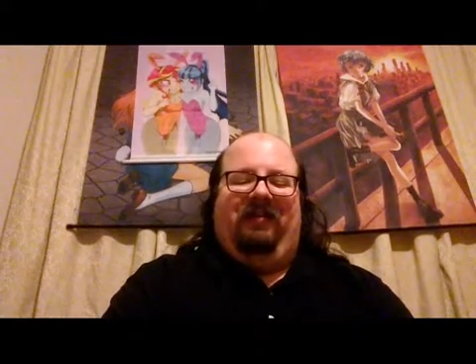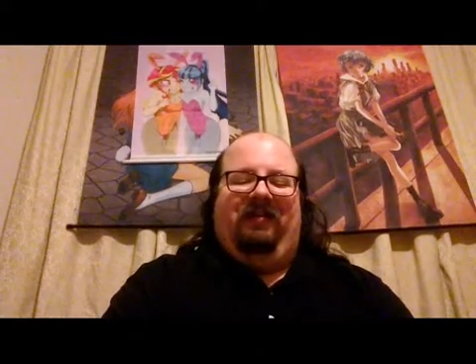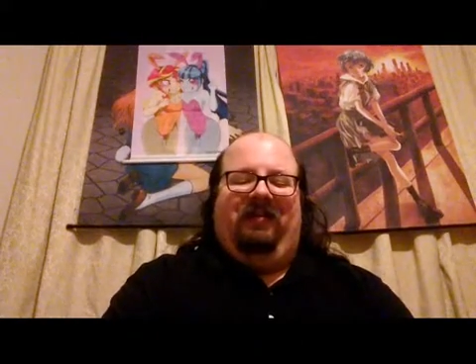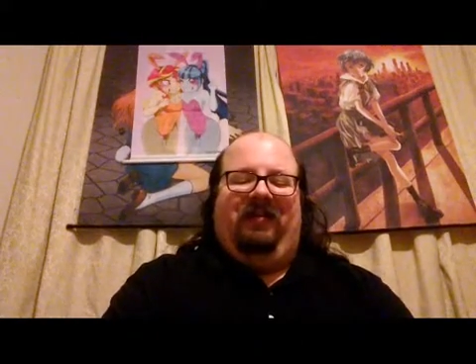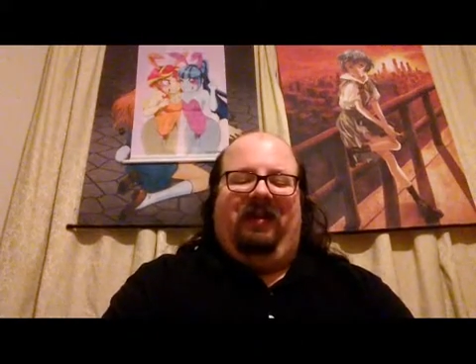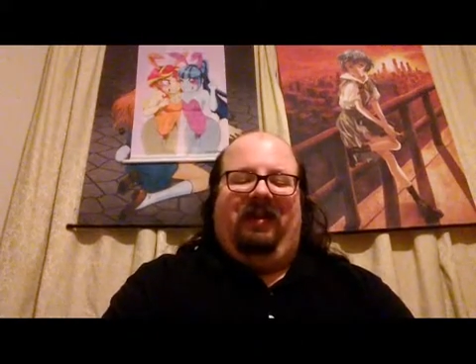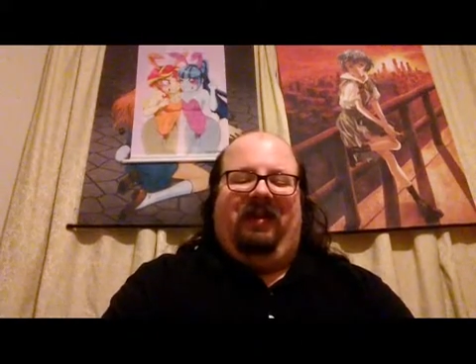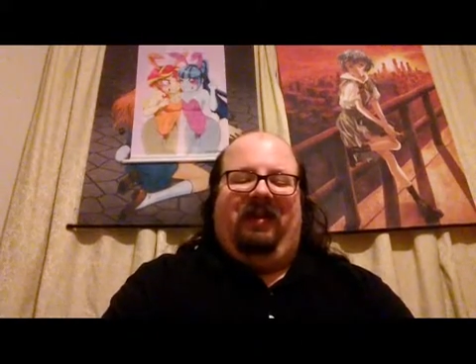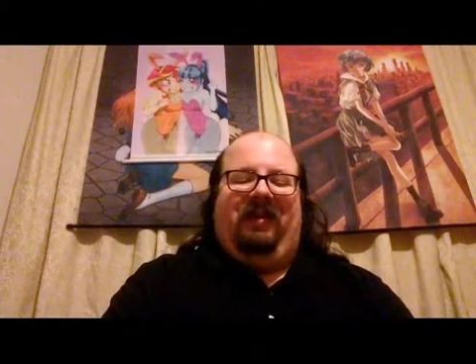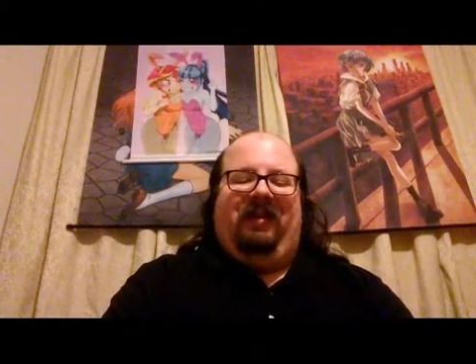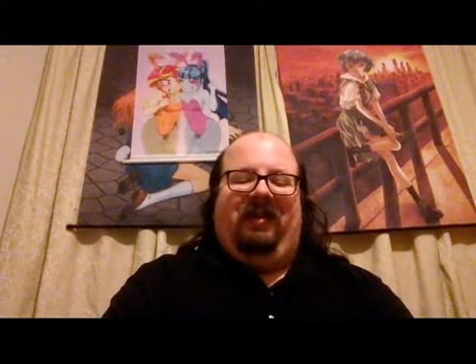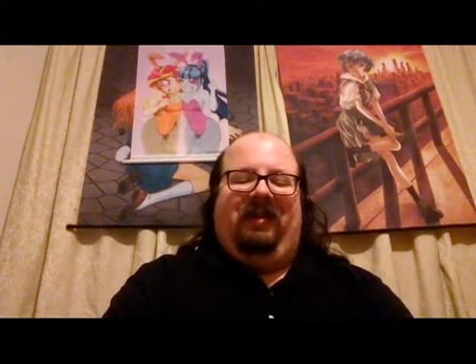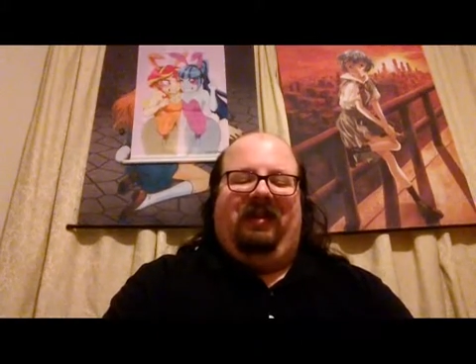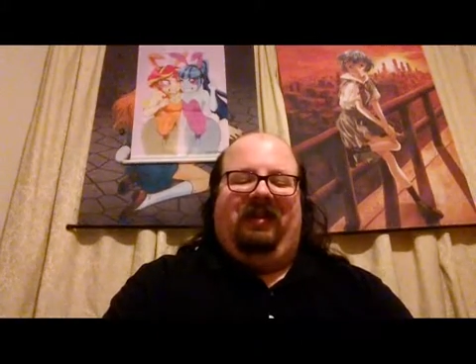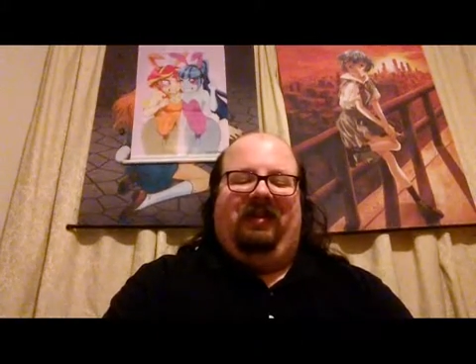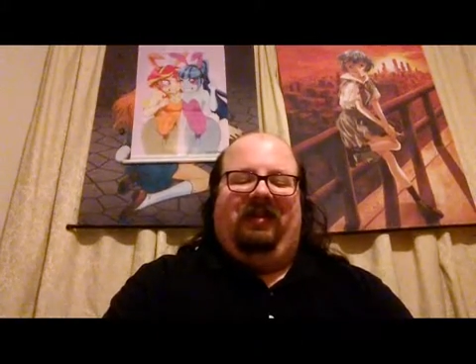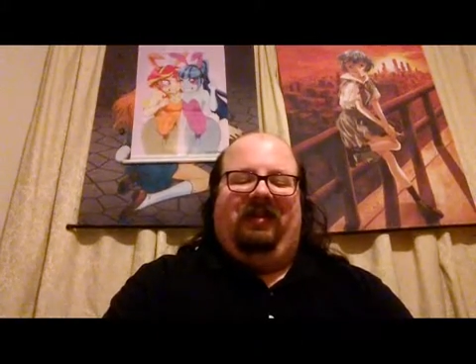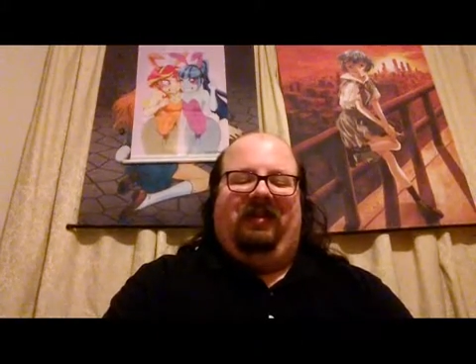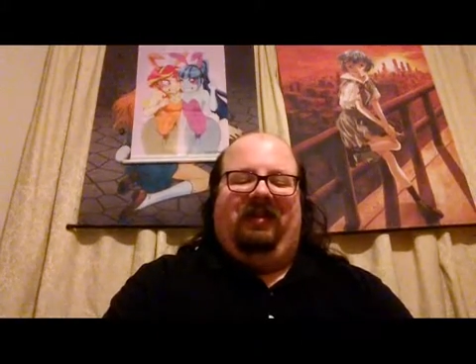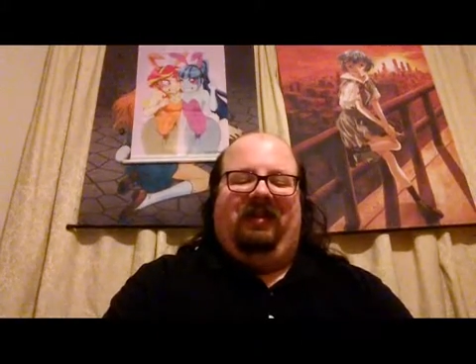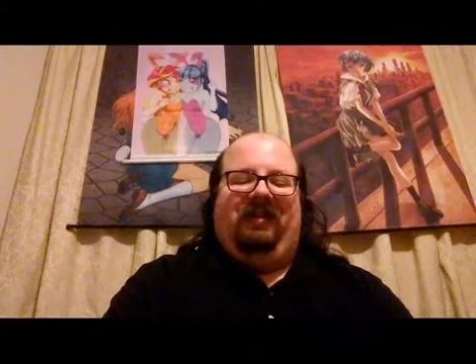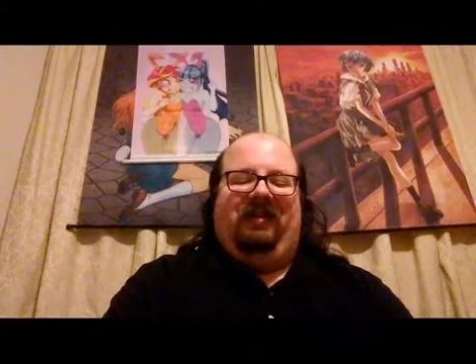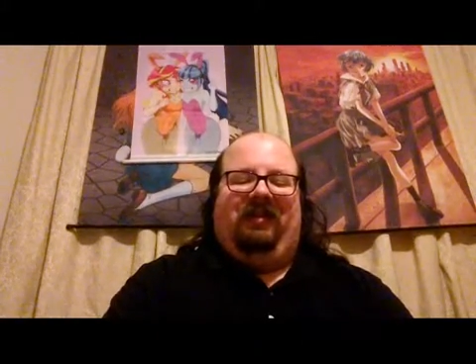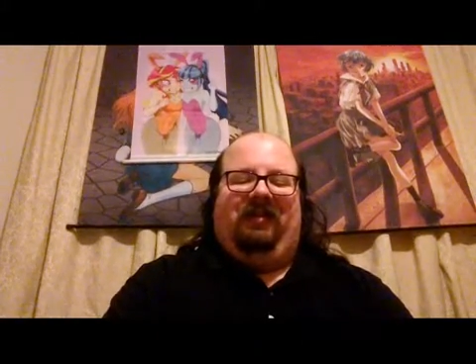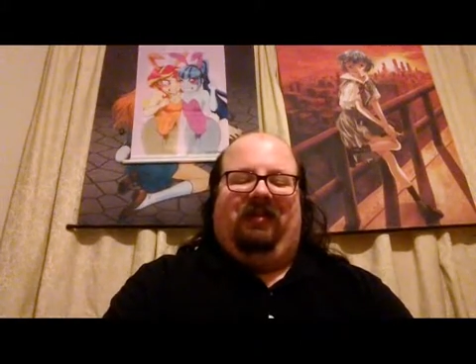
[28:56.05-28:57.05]
but
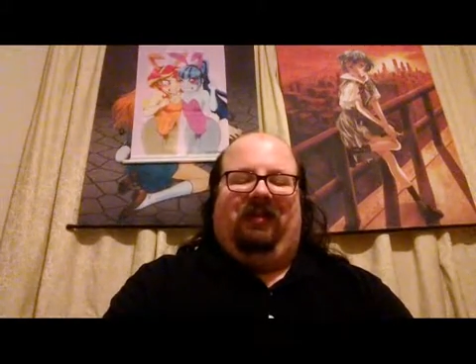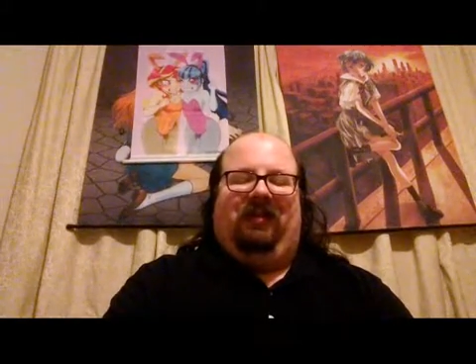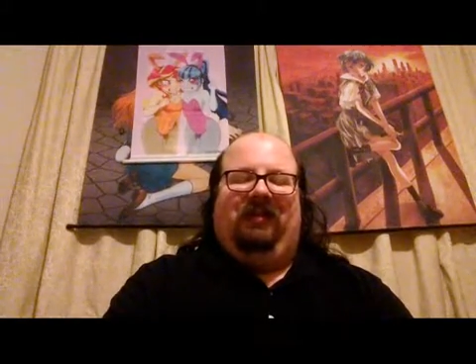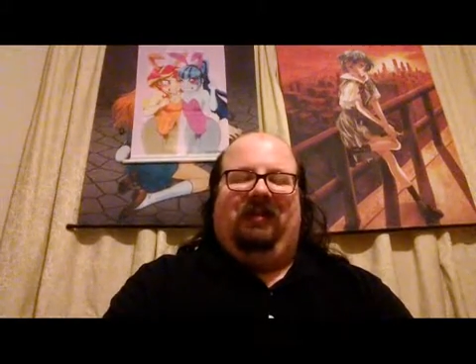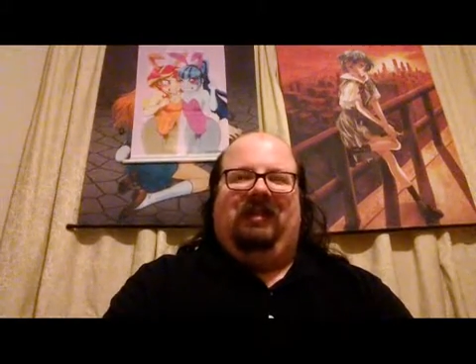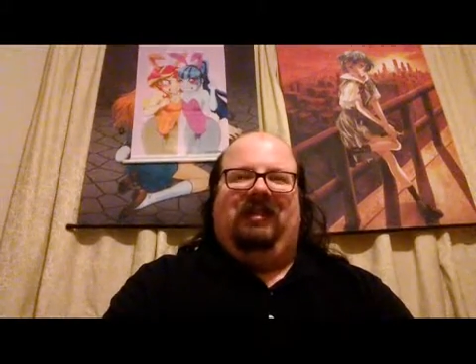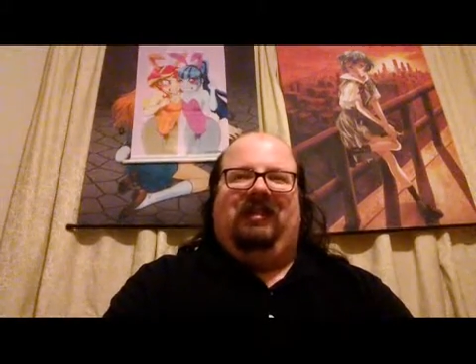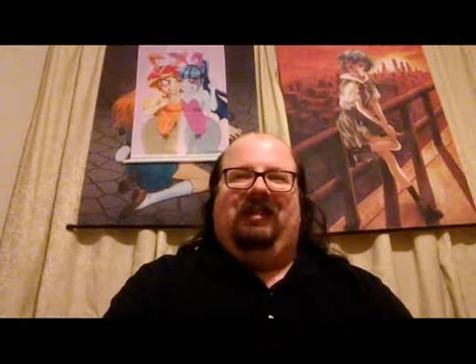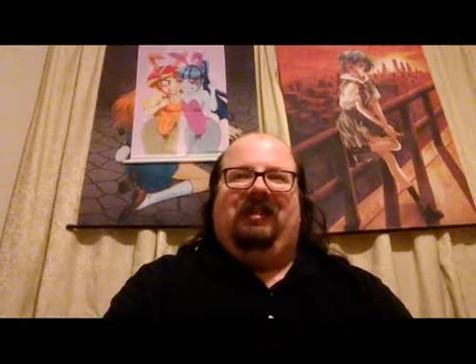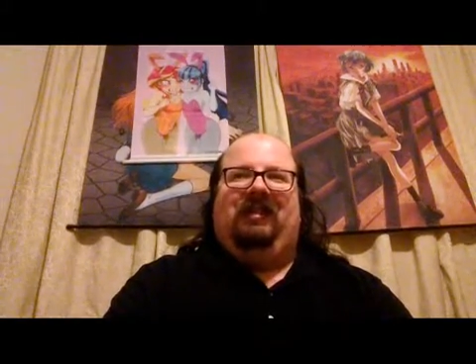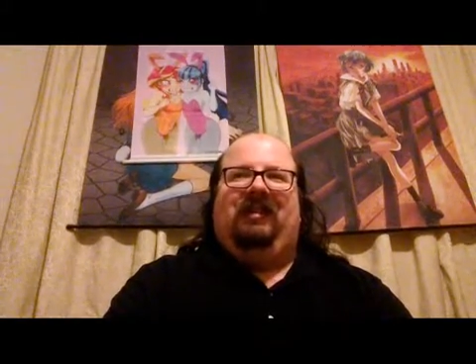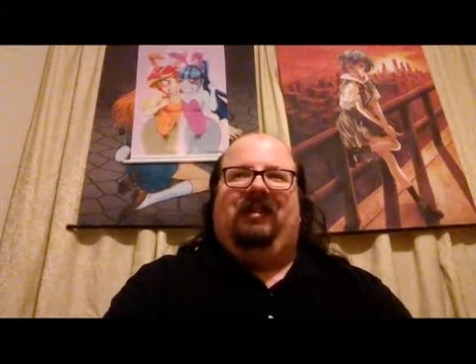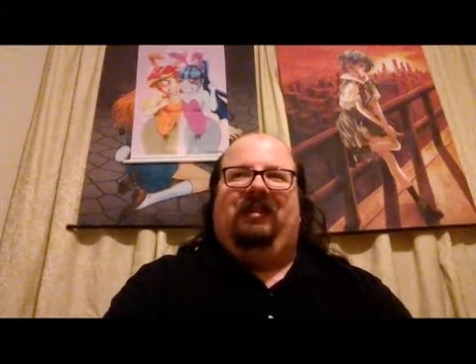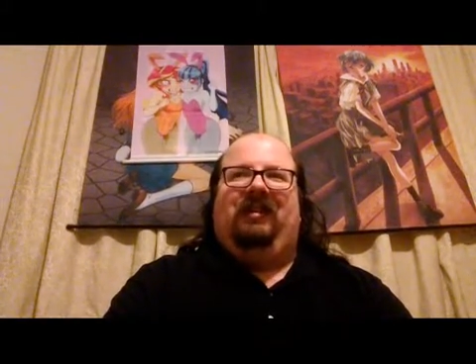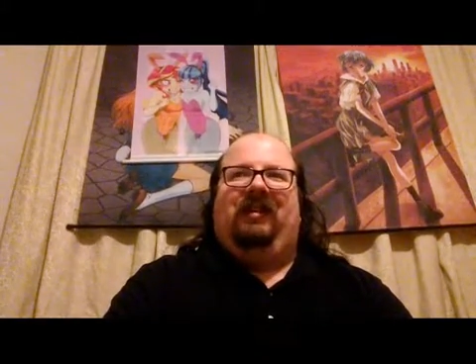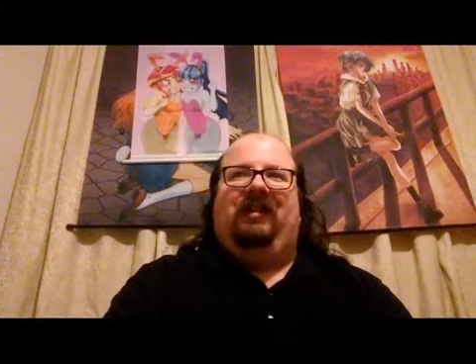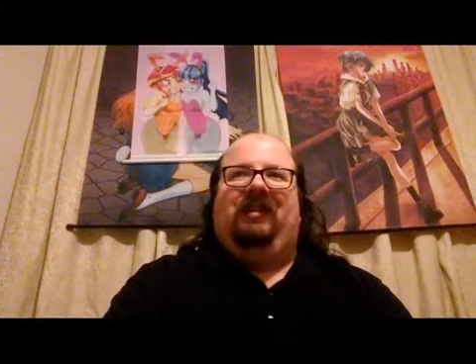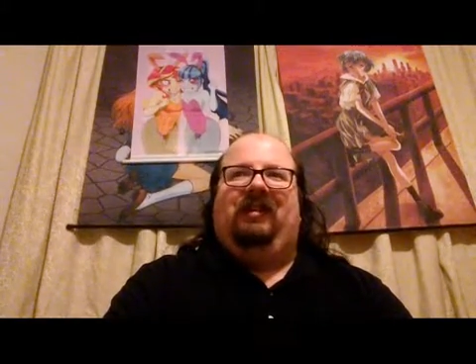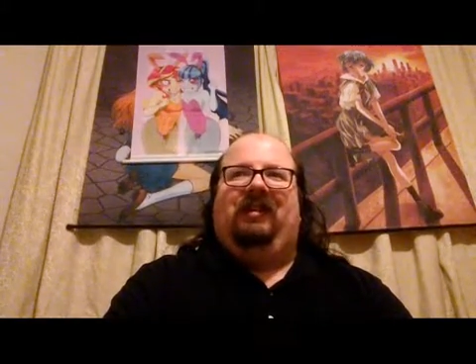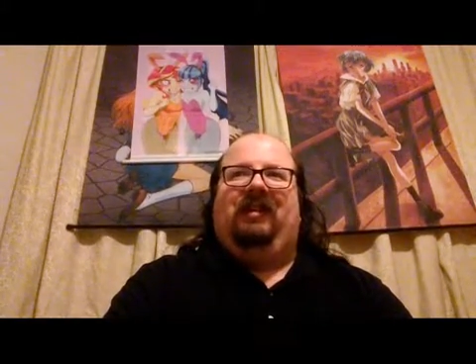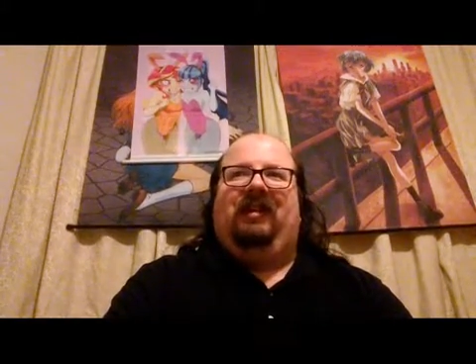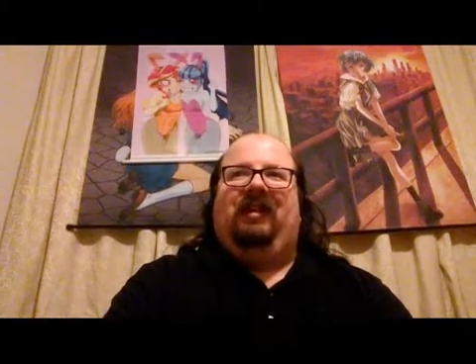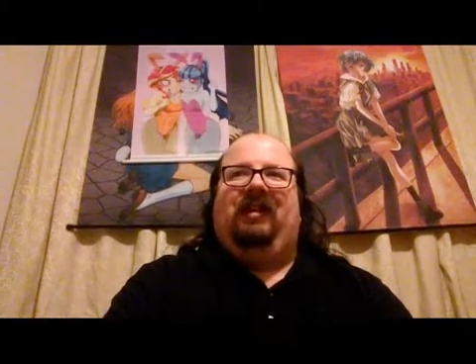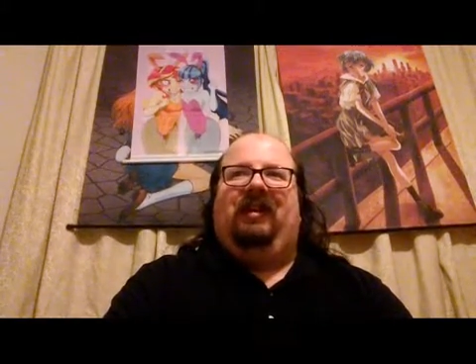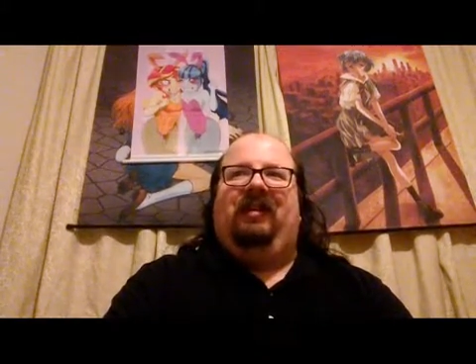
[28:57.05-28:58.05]
it's one of these
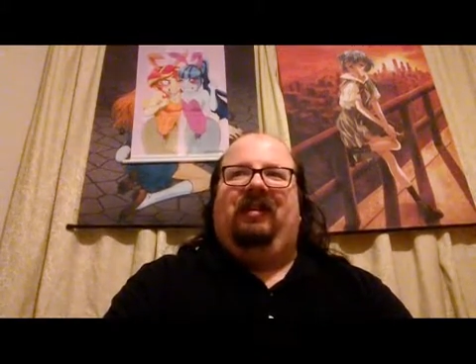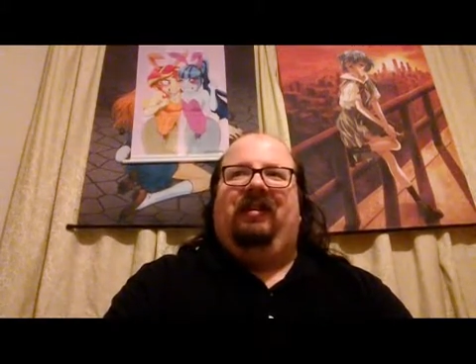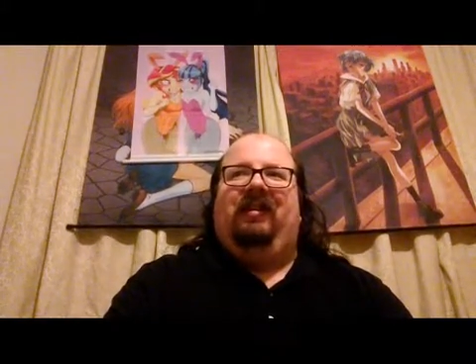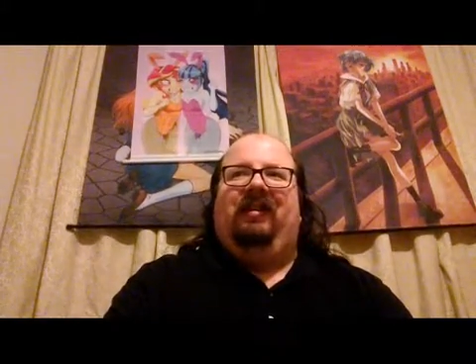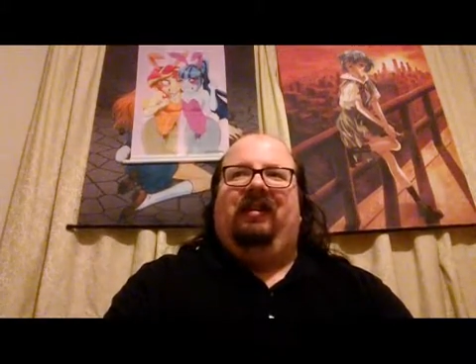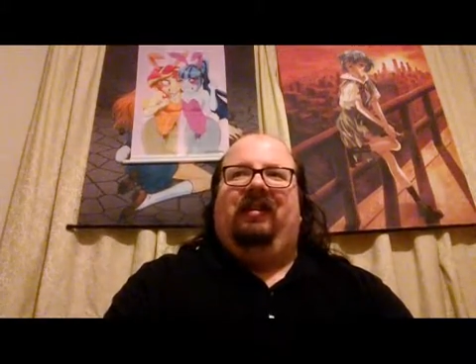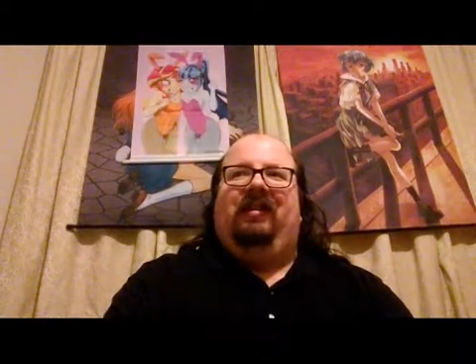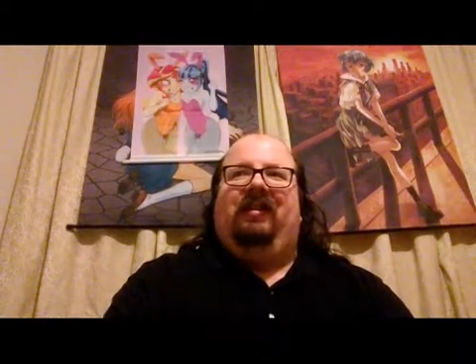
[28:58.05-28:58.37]
series that